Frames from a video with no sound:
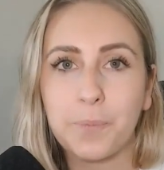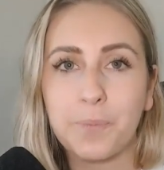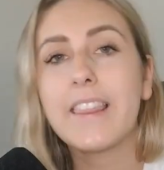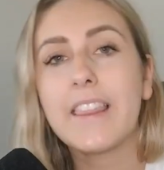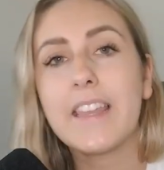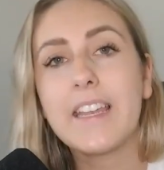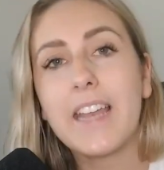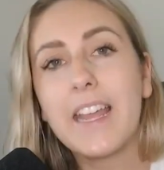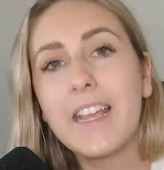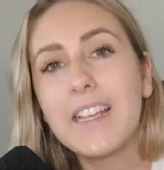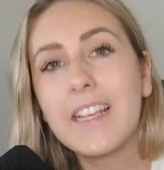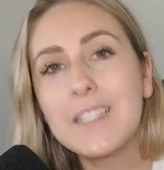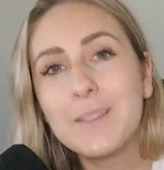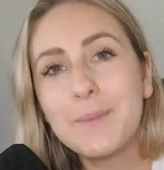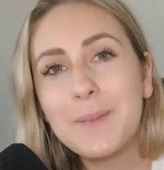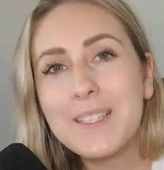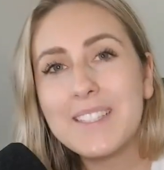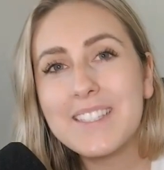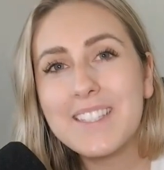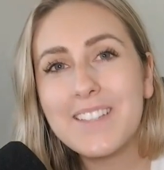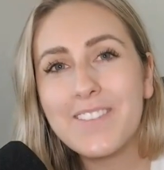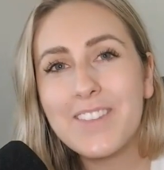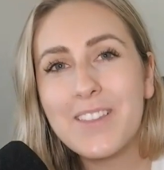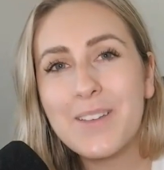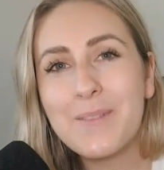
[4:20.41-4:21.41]
The next
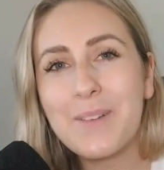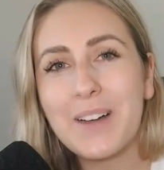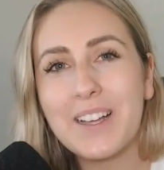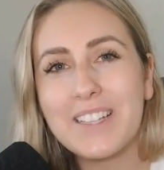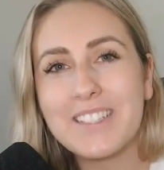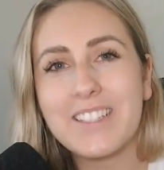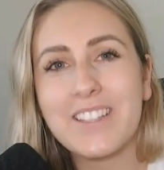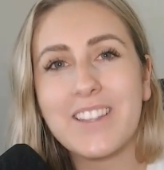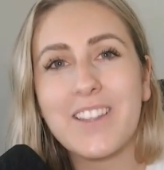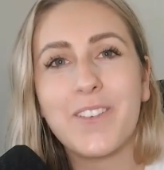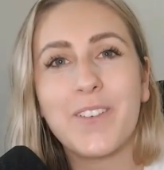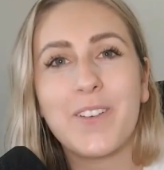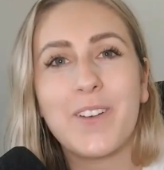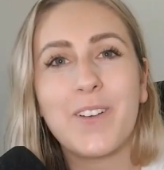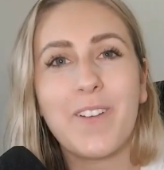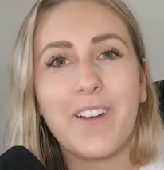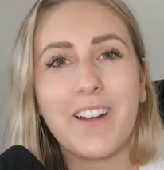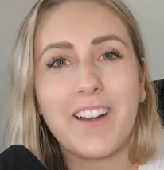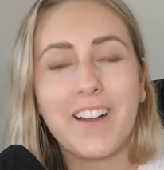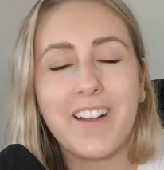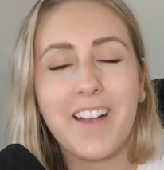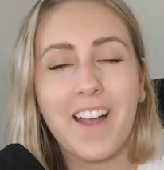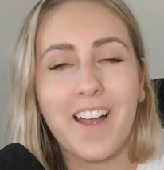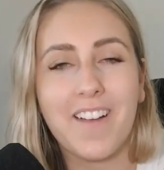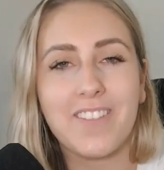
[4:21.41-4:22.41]
piece of the puzzle that we
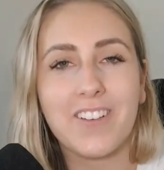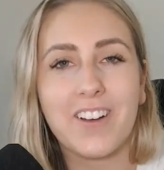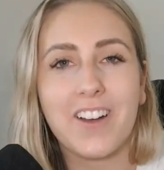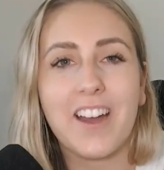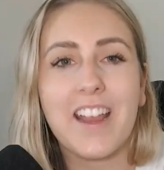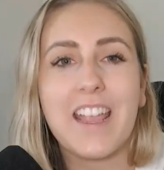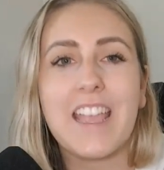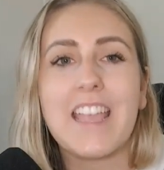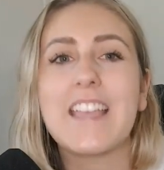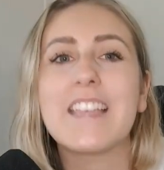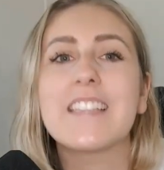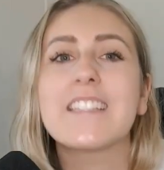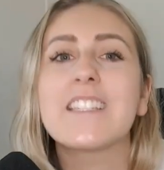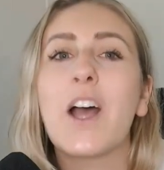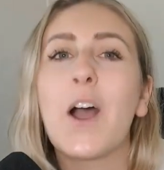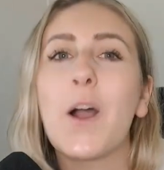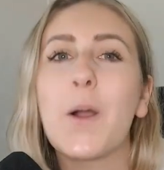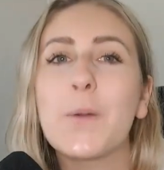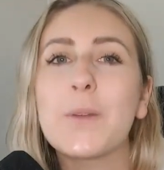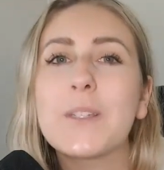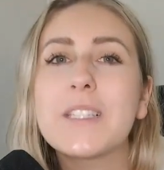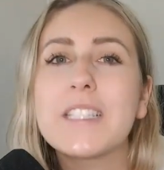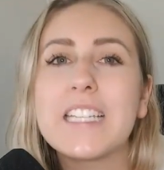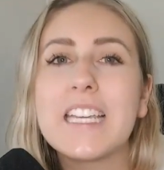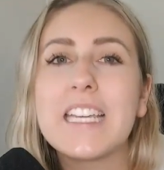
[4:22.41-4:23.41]
want to cover is
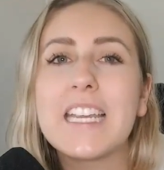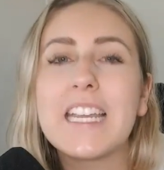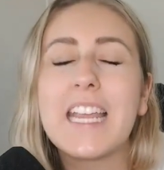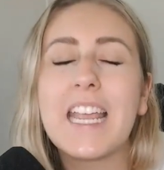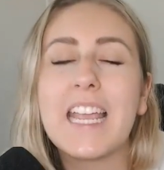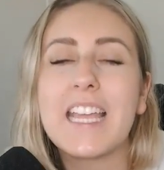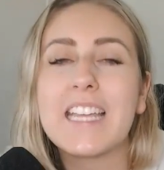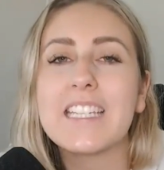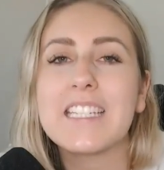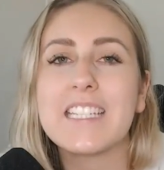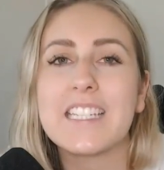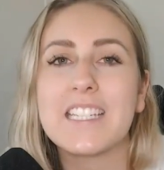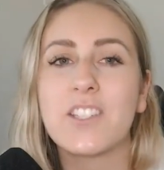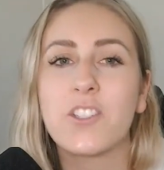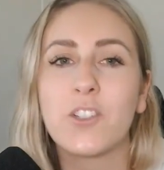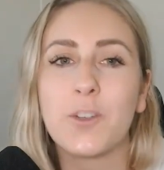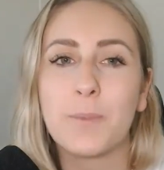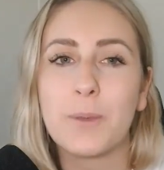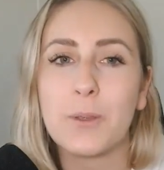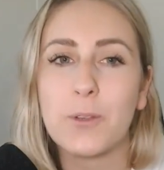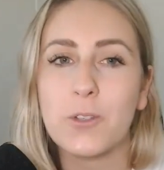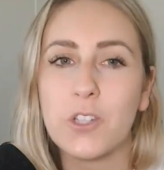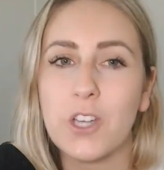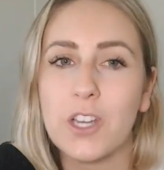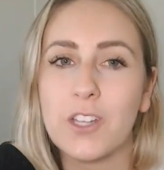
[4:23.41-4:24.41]
hosting and
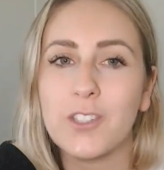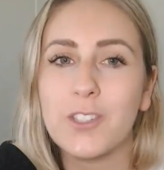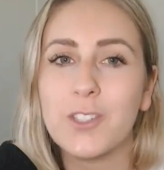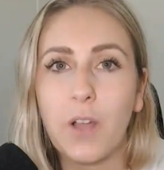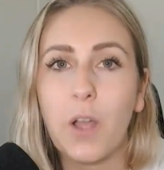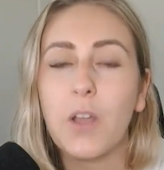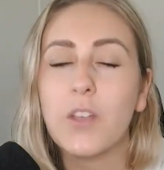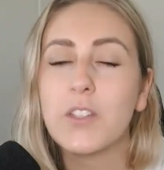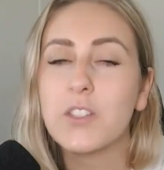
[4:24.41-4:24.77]
distribution.